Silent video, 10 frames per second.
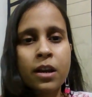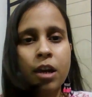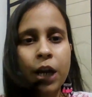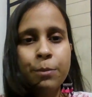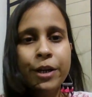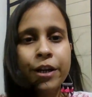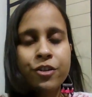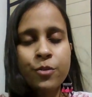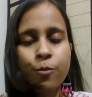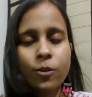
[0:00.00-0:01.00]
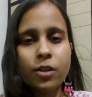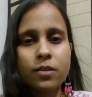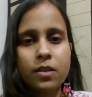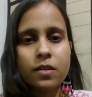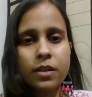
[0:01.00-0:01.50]
and mediation
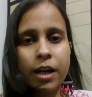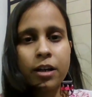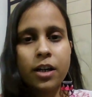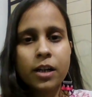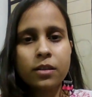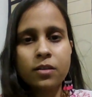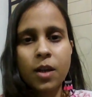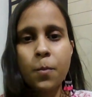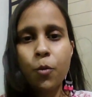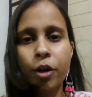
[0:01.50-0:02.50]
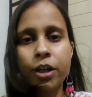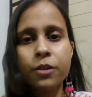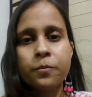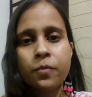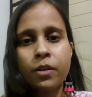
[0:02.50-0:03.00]
process is that at some point
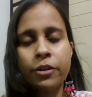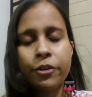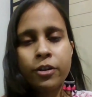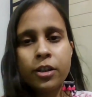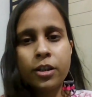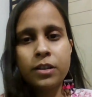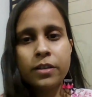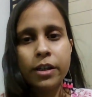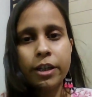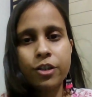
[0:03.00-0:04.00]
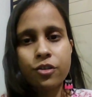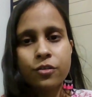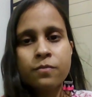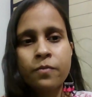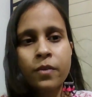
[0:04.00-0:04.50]
during the conciliation,
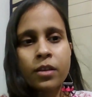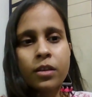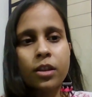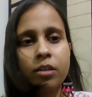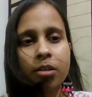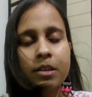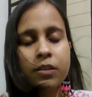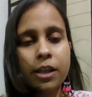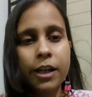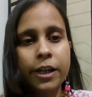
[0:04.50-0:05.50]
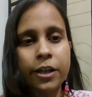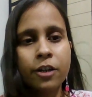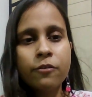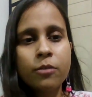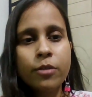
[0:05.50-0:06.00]
the
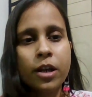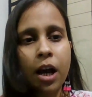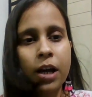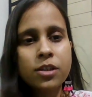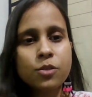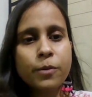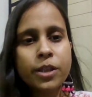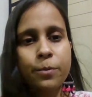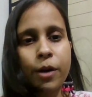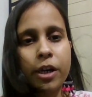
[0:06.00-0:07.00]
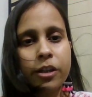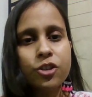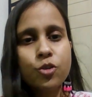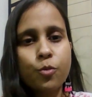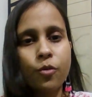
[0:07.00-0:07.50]
conciliator will be asked by the parties
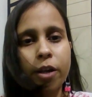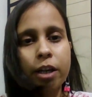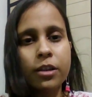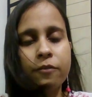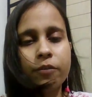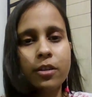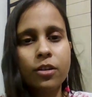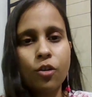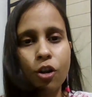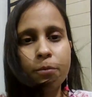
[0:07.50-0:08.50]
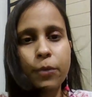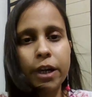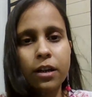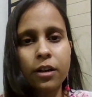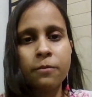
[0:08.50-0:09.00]
to provide them with a
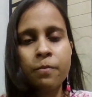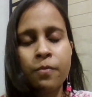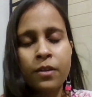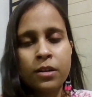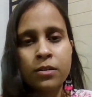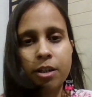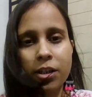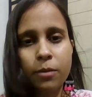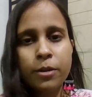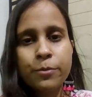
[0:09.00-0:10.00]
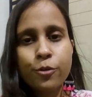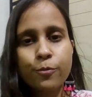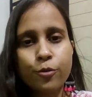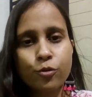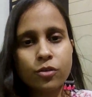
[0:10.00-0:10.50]
non-binding settlement
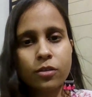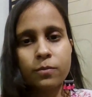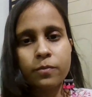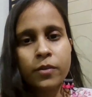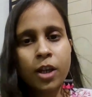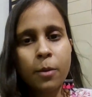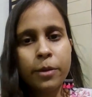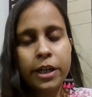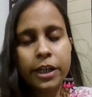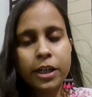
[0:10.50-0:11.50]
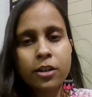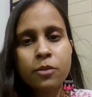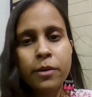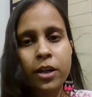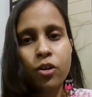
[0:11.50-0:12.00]
proposal. A mediator,
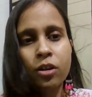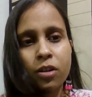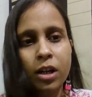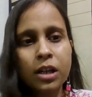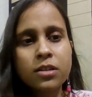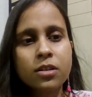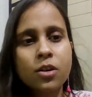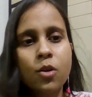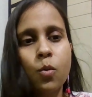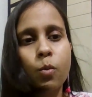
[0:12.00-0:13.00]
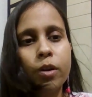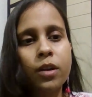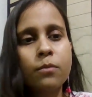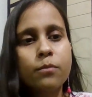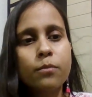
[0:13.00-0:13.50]
by contrast,
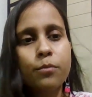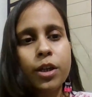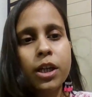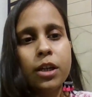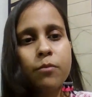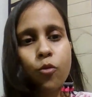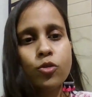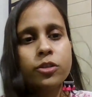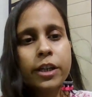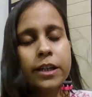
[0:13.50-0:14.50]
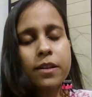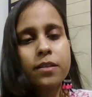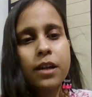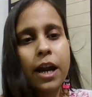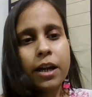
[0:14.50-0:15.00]
will be in most cases
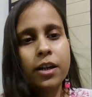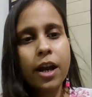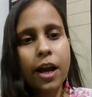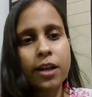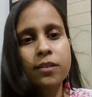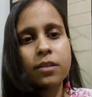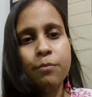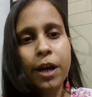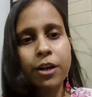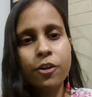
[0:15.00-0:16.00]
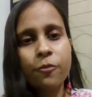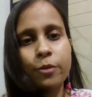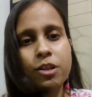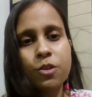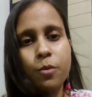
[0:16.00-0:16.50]
and as a matter of
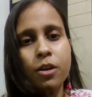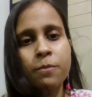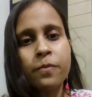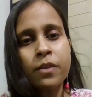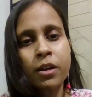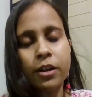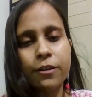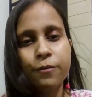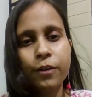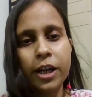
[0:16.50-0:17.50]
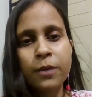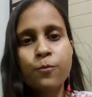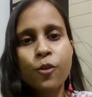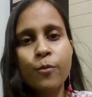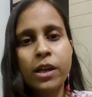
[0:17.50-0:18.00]
principle, refrain
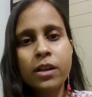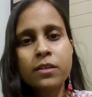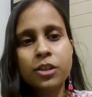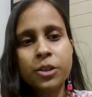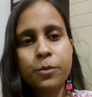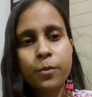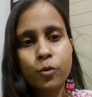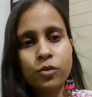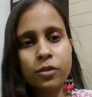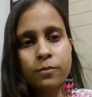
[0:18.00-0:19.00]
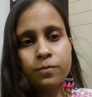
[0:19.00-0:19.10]
from making such a proposal.